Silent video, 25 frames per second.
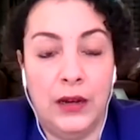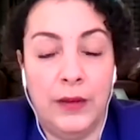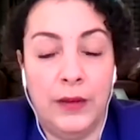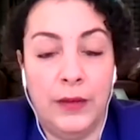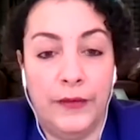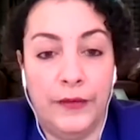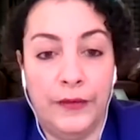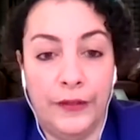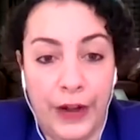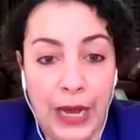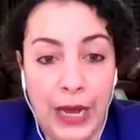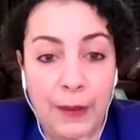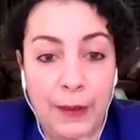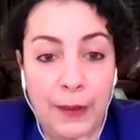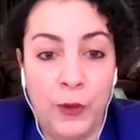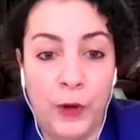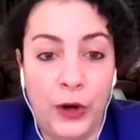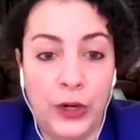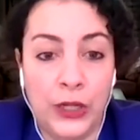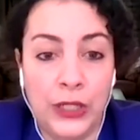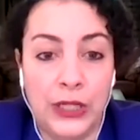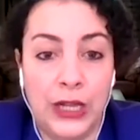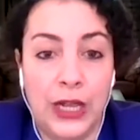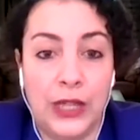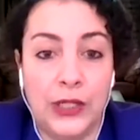
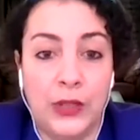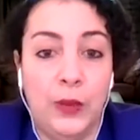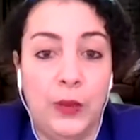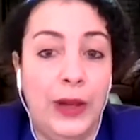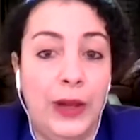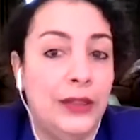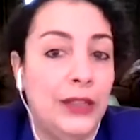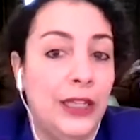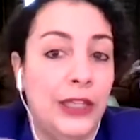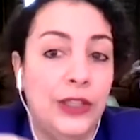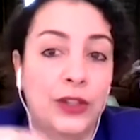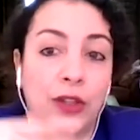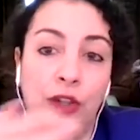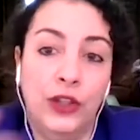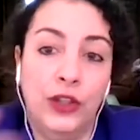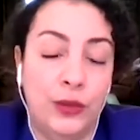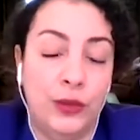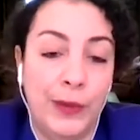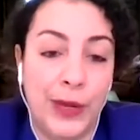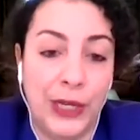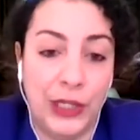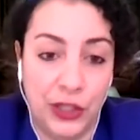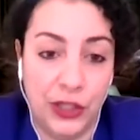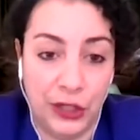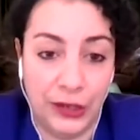frameworks as well, they don't
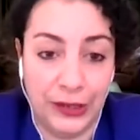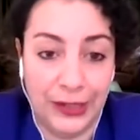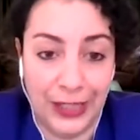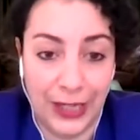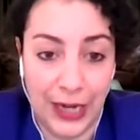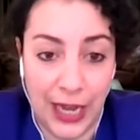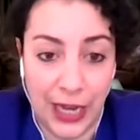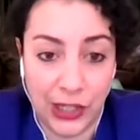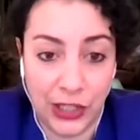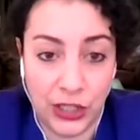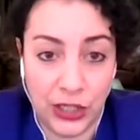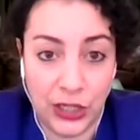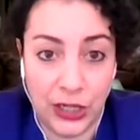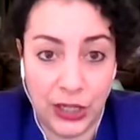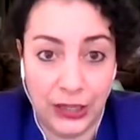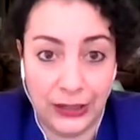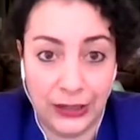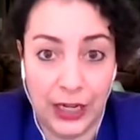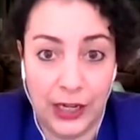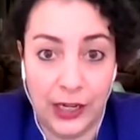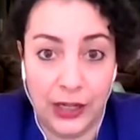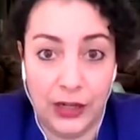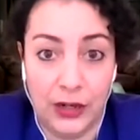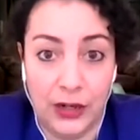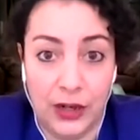mention the national
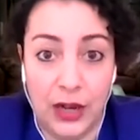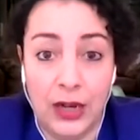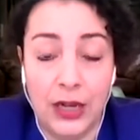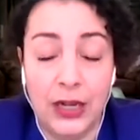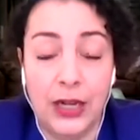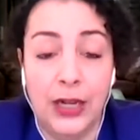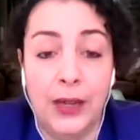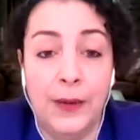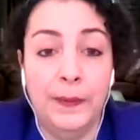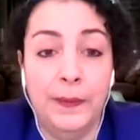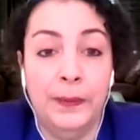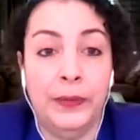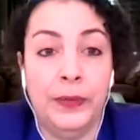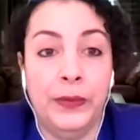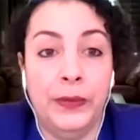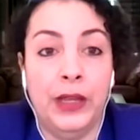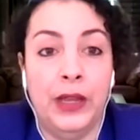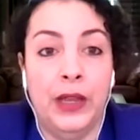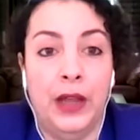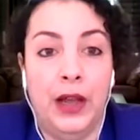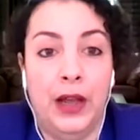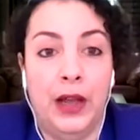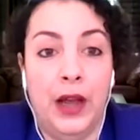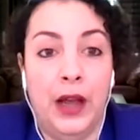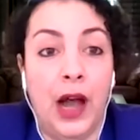dialogue
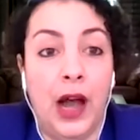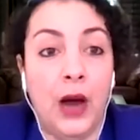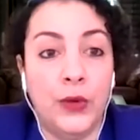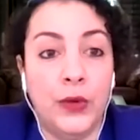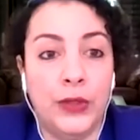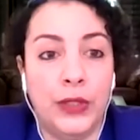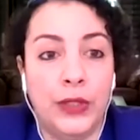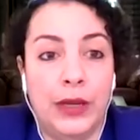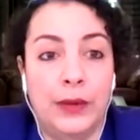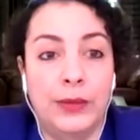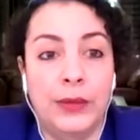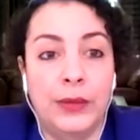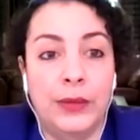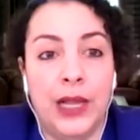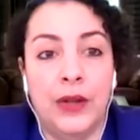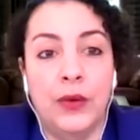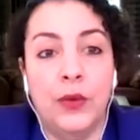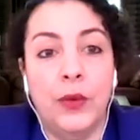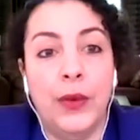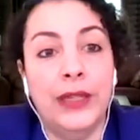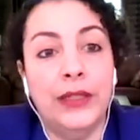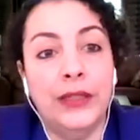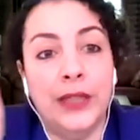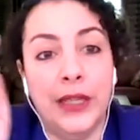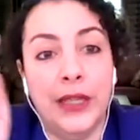outcomes. And
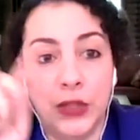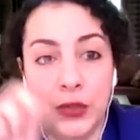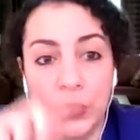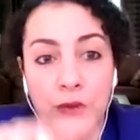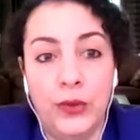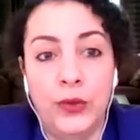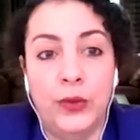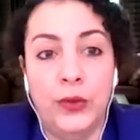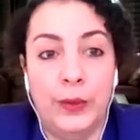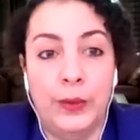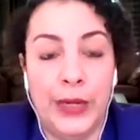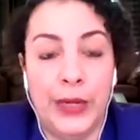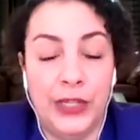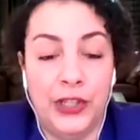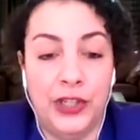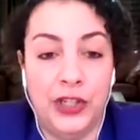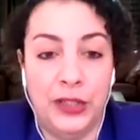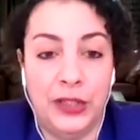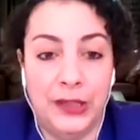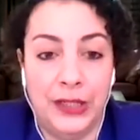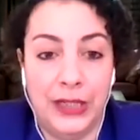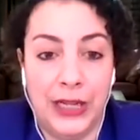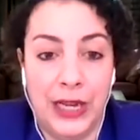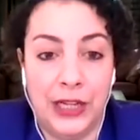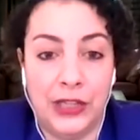when they do
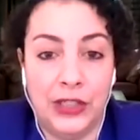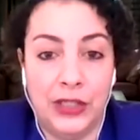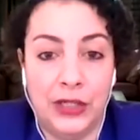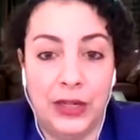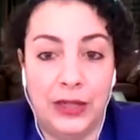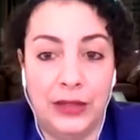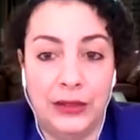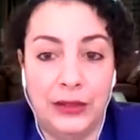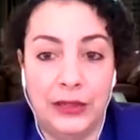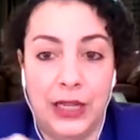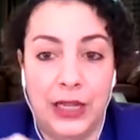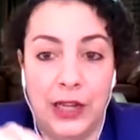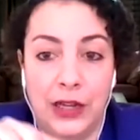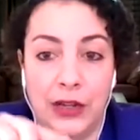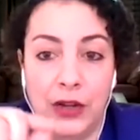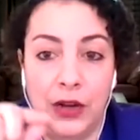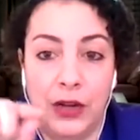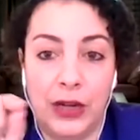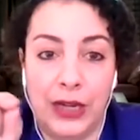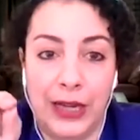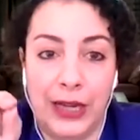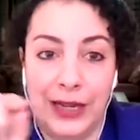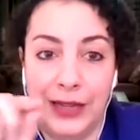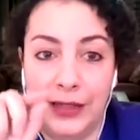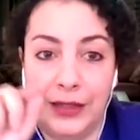mention the national
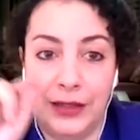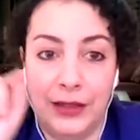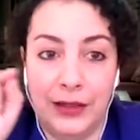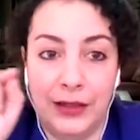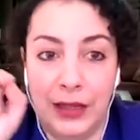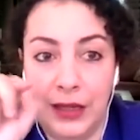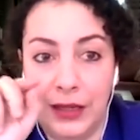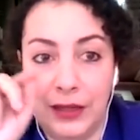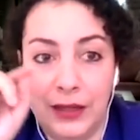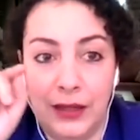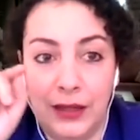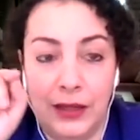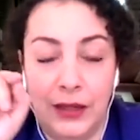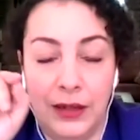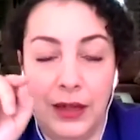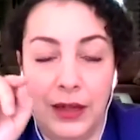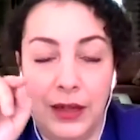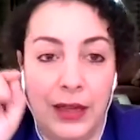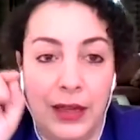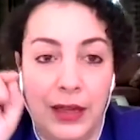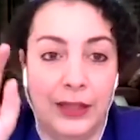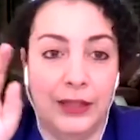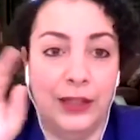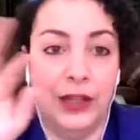dialogue in the